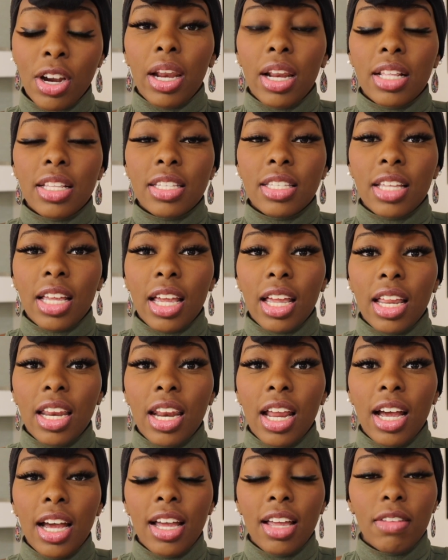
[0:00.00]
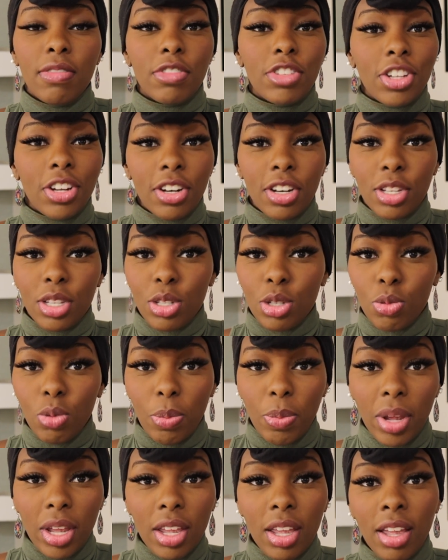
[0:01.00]
But instead, I've started
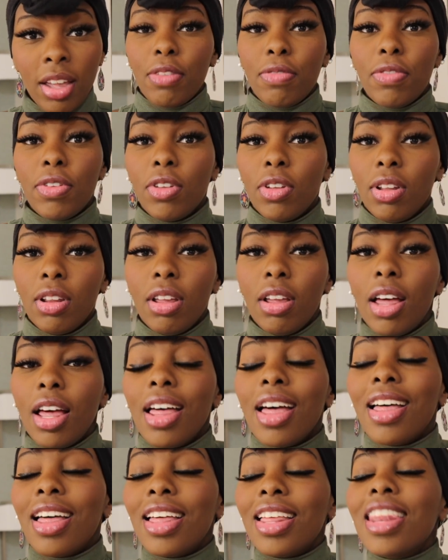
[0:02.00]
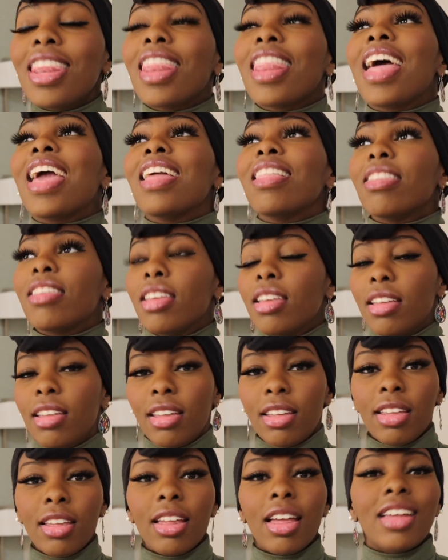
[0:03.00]
swimming. I feel light
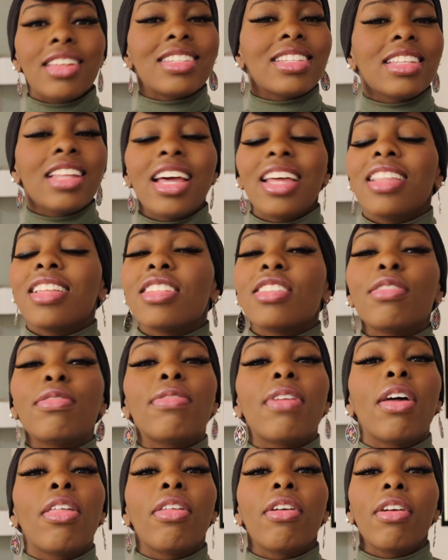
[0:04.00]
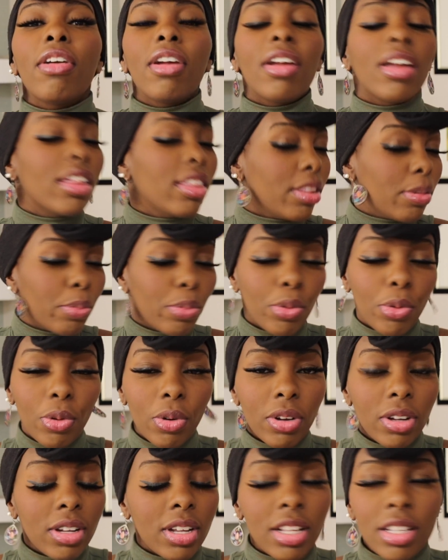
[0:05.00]
as a feather in the
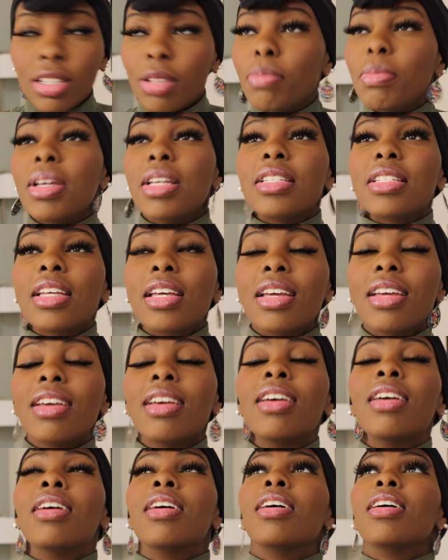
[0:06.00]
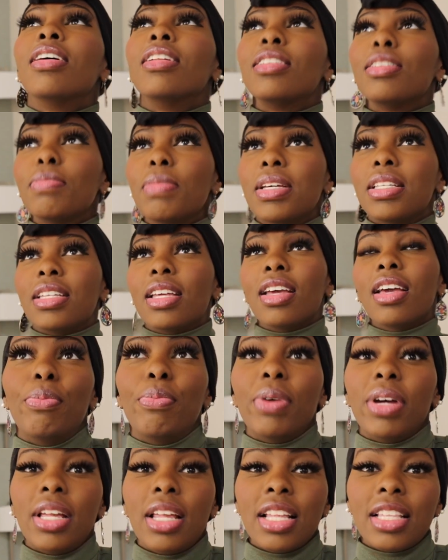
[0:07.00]
pool. It's amazing. It's amazing,
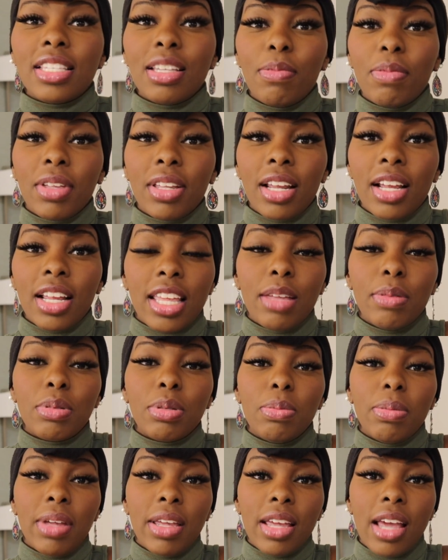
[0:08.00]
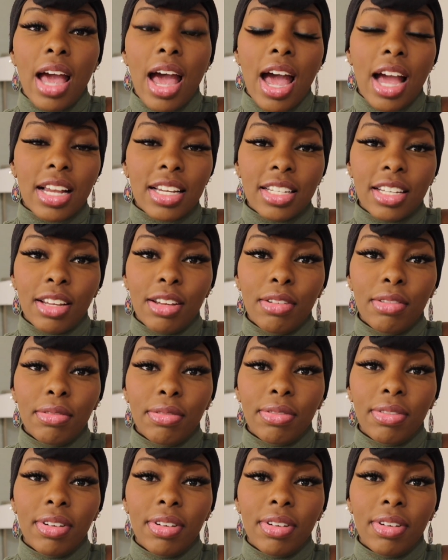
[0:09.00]
but it's something that keeps me active,